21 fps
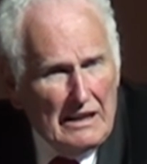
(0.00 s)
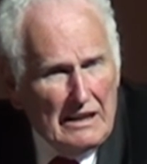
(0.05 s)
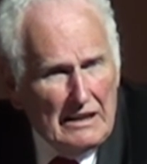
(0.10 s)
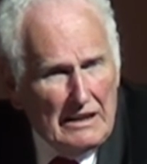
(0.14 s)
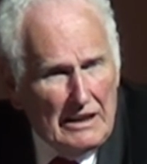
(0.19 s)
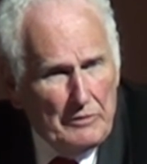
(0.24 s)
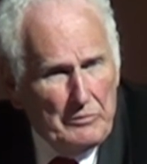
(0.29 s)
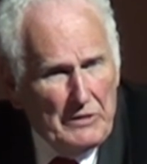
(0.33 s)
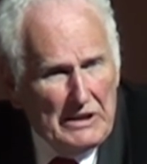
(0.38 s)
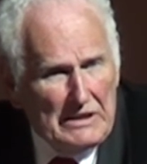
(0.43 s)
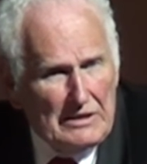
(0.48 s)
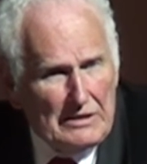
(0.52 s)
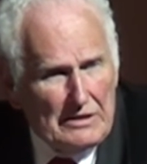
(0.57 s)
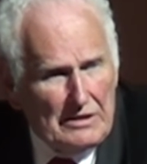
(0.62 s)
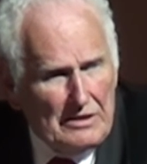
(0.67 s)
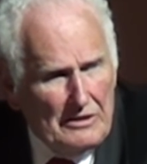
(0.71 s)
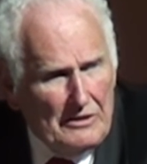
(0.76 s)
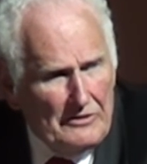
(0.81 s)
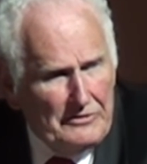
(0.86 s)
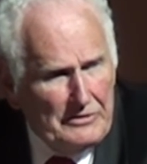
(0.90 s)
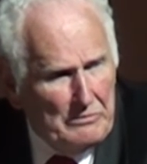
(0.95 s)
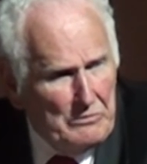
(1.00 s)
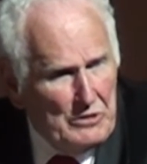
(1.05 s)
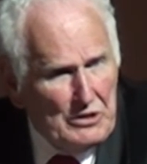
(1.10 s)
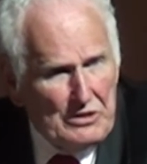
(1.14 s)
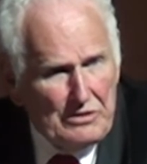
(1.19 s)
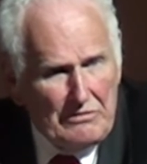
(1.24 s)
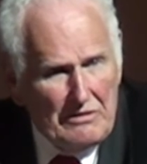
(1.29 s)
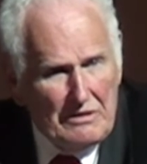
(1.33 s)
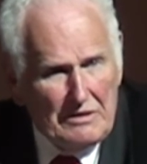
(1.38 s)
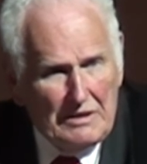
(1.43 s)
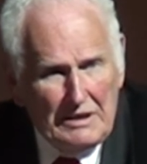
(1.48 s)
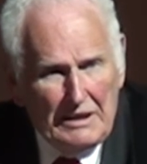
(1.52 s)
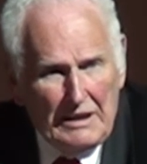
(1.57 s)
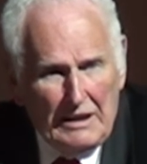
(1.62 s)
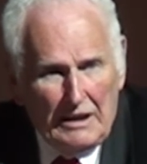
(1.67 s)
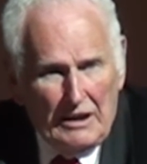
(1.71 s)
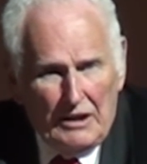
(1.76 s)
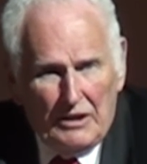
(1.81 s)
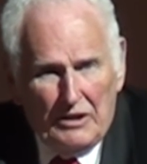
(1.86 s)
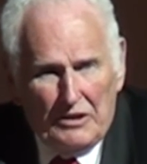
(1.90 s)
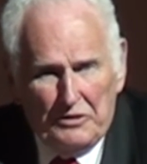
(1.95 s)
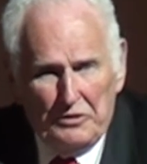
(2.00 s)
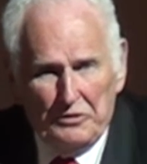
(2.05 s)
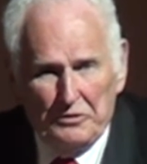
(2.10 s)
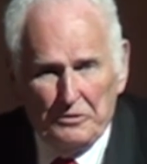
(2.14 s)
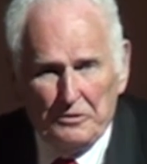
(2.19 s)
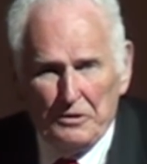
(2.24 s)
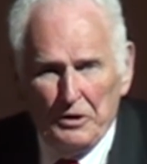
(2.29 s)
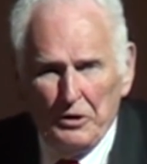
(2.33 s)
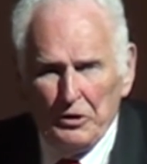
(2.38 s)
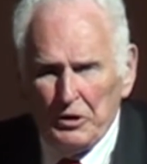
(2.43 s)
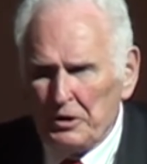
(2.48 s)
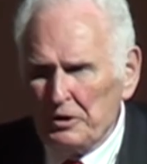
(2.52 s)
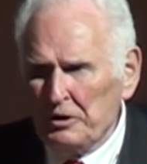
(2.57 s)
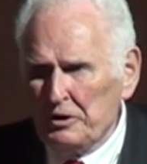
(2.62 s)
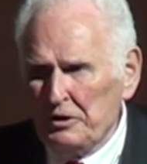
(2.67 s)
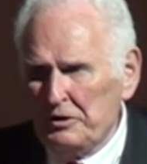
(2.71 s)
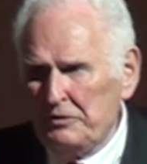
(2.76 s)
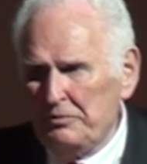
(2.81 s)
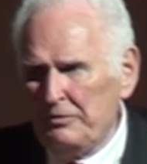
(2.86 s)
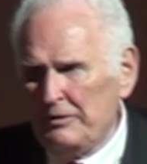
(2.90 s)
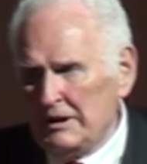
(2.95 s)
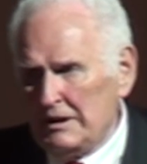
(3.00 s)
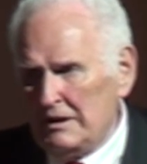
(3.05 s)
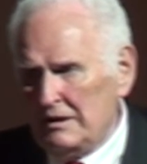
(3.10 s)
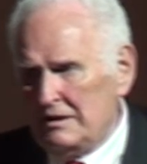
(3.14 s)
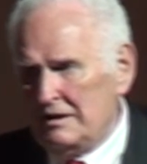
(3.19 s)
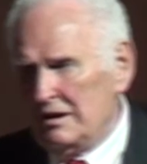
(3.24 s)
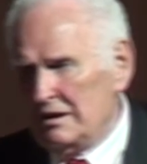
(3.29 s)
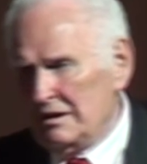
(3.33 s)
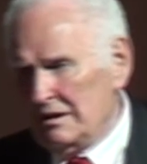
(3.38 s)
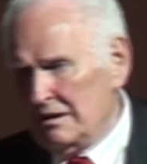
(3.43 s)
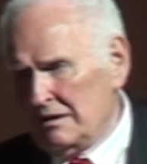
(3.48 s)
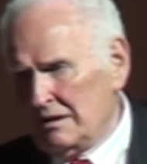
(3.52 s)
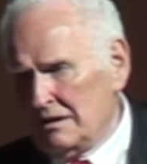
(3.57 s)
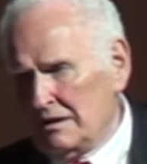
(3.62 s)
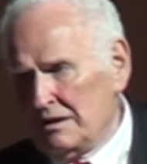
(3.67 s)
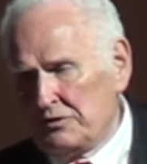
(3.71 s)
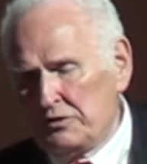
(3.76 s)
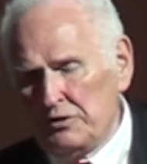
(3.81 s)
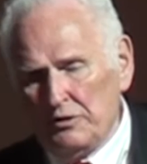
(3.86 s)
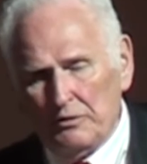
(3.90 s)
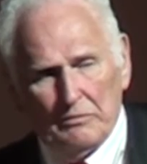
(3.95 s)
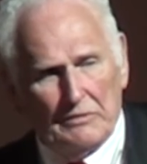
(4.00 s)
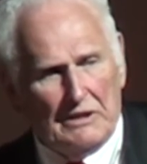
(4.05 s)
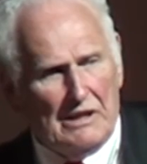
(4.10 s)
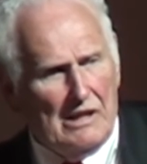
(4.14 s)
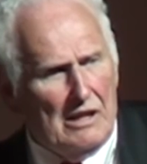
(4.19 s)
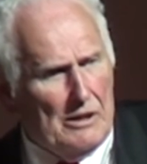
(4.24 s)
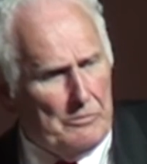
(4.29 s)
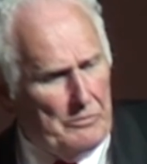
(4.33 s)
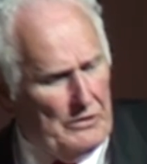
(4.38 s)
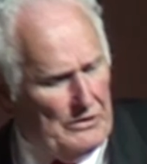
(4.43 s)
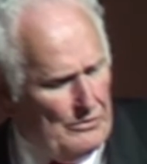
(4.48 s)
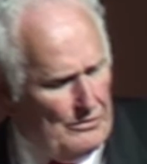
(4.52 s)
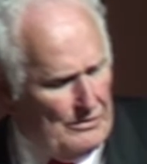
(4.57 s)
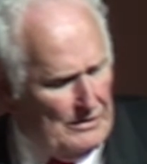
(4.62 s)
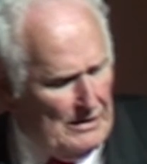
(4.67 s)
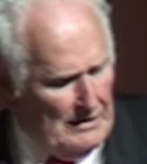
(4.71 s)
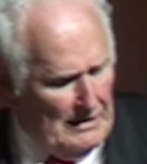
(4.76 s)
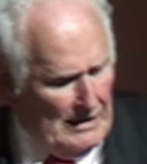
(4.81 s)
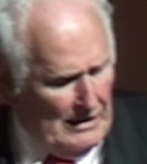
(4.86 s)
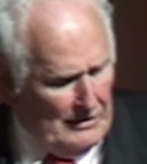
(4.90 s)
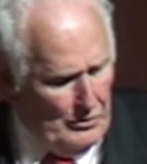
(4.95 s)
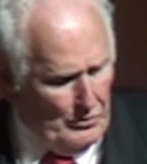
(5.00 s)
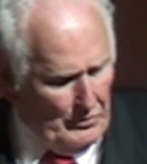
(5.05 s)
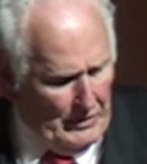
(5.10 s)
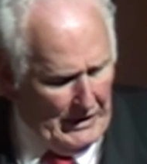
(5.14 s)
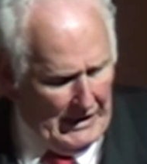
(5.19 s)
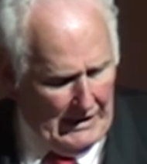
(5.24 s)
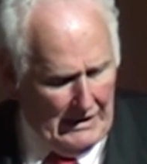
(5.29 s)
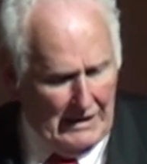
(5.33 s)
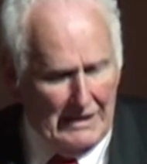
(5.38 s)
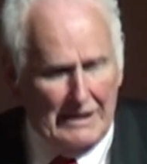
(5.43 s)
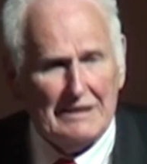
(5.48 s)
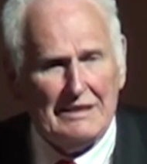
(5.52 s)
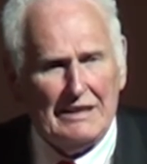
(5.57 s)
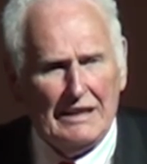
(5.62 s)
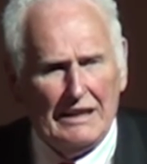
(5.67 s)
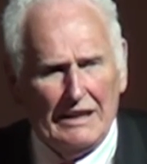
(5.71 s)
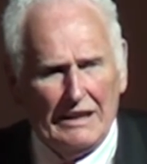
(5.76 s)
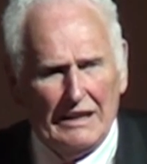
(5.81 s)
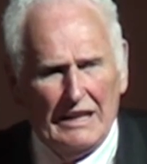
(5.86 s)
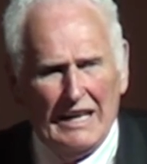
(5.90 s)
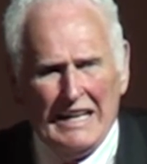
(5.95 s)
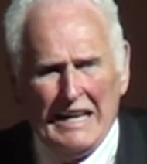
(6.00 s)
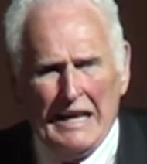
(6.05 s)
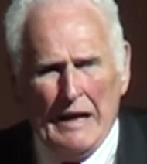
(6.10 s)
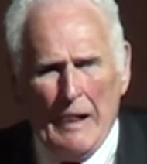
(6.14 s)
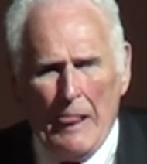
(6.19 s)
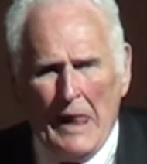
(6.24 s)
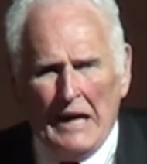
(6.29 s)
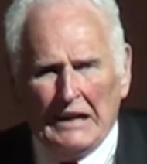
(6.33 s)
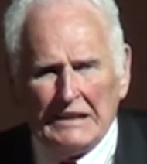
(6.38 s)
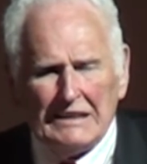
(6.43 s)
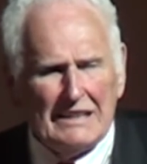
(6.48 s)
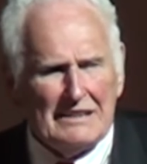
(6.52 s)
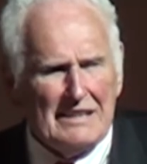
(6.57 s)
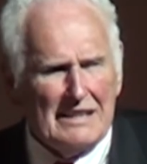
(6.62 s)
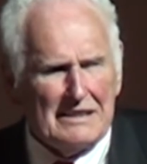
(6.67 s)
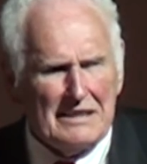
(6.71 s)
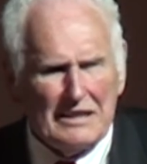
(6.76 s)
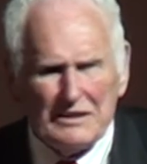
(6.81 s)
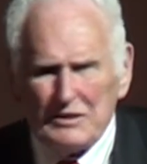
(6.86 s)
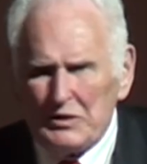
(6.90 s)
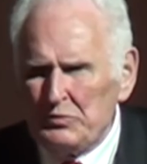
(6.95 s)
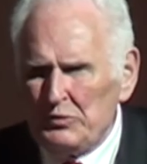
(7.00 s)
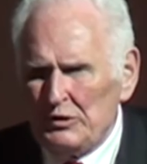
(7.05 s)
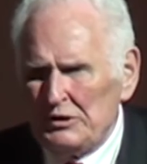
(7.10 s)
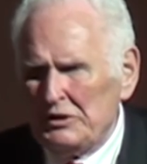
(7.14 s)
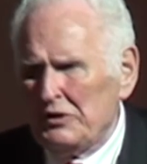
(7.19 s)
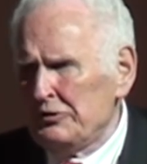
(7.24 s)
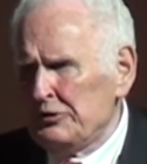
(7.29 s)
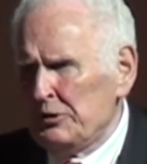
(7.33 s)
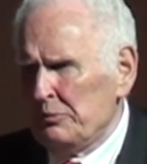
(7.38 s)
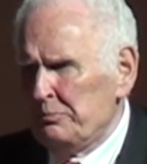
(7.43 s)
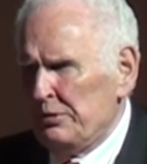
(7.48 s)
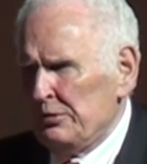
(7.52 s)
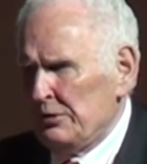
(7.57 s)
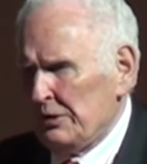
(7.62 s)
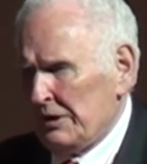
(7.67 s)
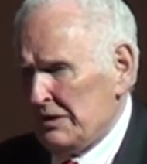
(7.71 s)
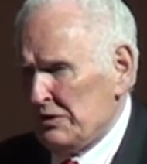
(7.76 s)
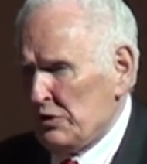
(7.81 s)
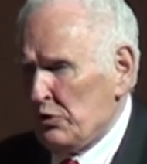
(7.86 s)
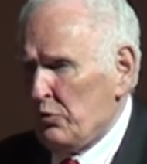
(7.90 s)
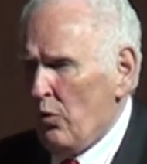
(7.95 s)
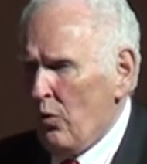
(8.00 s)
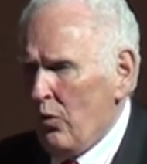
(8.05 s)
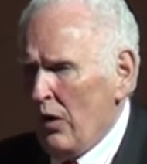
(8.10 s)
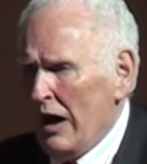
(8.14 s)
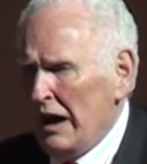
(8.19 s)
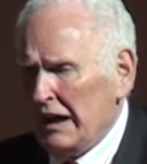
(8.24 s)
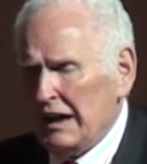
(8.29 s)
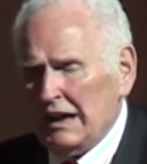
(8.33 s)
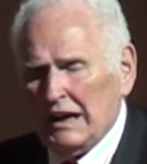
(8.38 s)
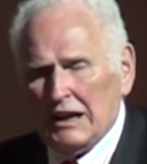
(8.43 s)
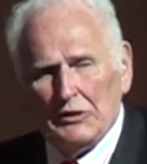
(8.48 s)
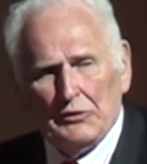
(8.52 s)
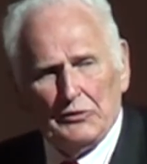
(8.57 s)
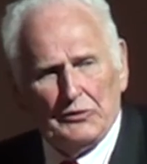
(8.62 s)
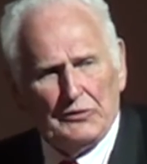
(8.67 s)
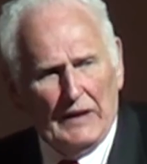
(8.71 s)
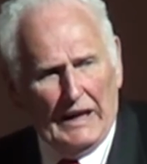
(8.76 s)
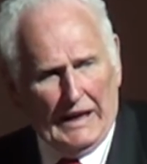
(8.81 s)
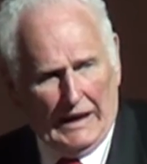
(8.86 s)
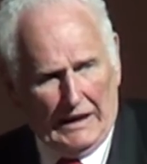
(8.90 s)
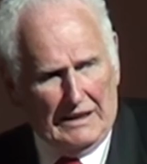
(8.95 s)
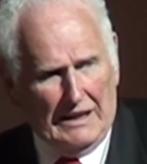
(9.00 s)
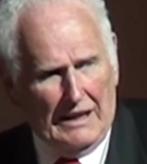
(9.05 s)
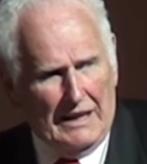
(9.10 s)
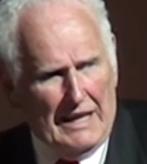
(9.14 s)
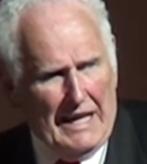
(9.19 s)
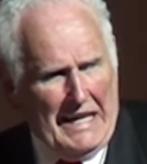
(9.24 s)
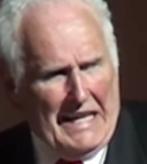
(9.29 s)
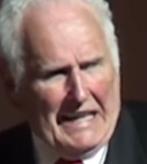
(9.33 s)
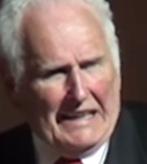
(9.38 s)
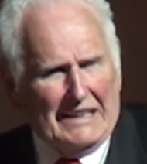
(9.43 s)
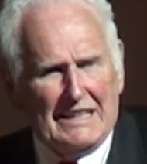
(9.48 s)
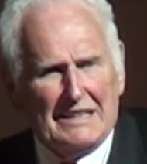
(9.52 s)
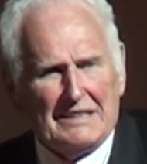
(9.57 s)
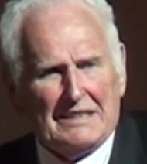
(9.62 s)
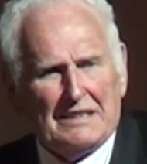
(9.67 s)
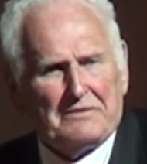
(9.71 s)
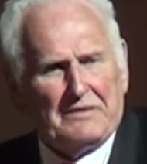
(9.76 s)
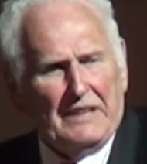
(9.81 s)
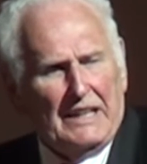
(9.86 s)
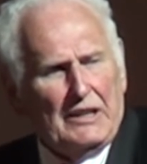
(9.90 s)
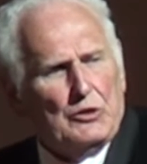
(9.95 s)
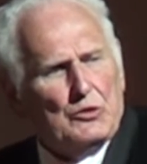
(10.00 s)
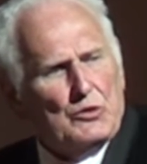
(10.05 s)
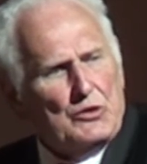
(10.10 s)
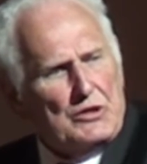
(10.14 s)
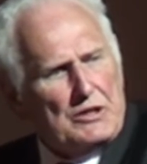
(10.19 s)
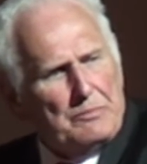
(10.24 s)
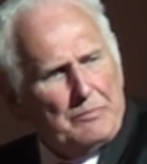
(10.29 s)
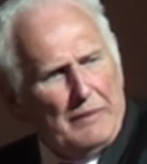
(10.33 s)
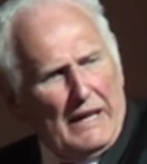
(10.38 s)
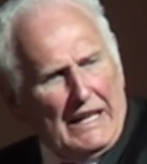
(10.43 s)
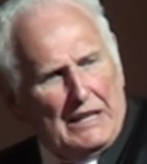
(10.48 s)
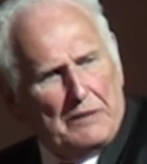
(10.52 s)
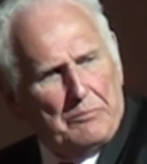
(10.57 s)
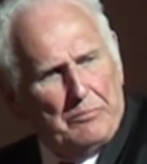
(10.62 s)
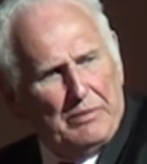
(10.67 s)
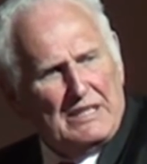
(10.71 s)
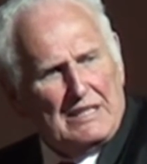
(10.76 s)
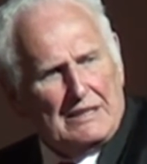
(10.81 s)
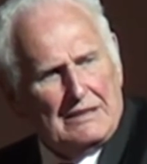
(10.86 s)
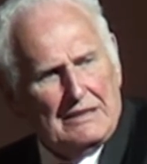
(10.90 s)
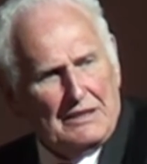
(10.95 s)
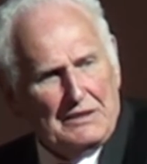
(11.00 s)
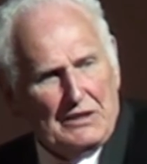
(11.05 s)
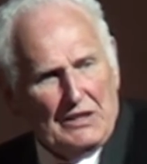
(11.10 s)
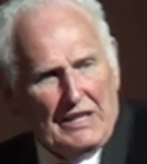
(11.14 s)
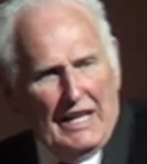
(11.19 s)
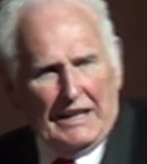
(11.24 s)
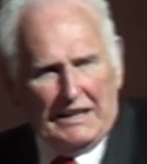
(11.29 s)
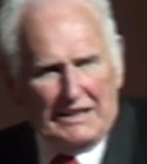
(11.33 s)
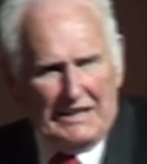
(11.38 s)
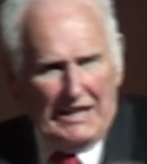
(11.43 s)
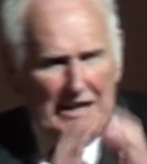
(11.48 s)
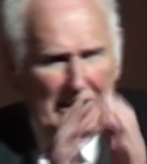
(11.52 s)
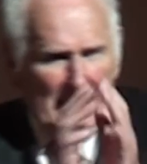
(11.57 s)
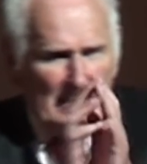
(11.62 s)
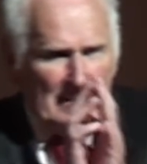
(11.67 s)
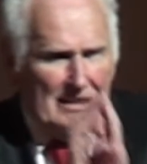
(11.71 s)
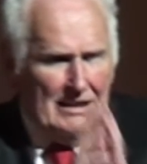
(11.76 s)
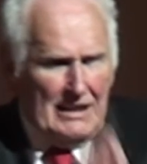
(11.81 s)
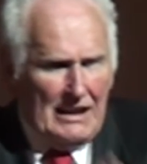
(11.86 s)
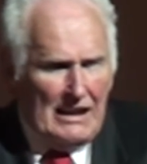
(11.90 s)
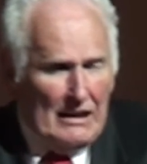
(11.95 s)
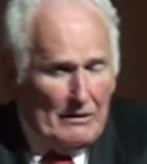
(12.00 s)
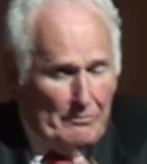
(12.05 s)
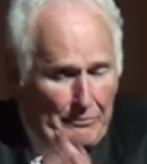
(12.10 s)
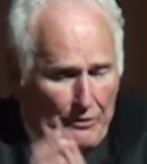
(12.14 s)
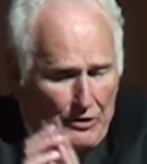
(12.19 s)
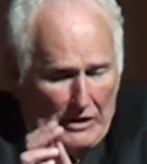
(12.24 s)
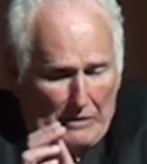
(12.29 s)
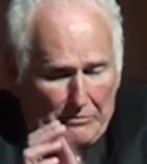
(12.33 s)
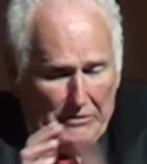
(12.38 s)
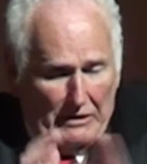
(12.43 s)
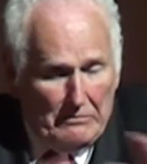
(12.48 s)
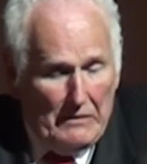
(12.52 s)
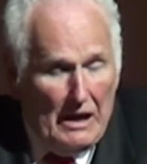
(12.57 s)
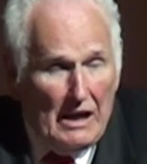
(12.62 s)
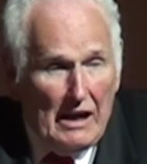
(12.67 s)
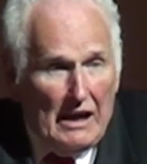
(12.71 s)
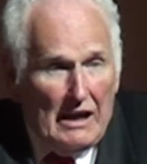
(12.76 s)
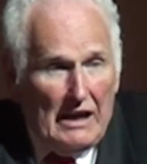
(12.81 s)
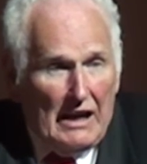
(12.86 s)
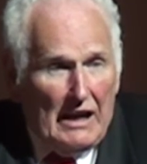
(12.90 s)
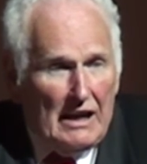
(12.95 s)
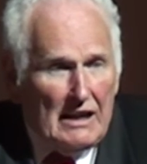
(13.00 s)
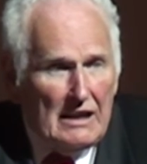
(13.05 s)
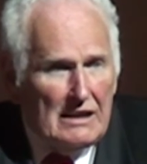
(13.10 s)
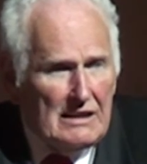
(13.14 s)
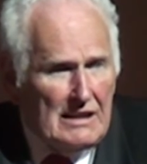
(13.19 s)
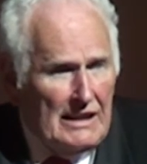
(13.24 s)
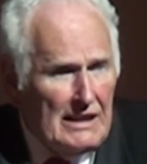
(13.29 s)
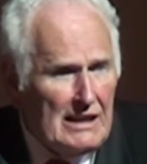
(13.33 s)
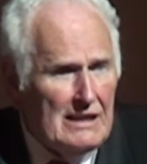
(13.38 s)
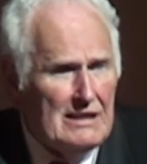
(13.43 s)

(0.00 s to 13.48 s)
limits of emissions, you heard what the German car producers are doing in the city. This is just one of the points why, in fact, this retrospect business, take a single problem, take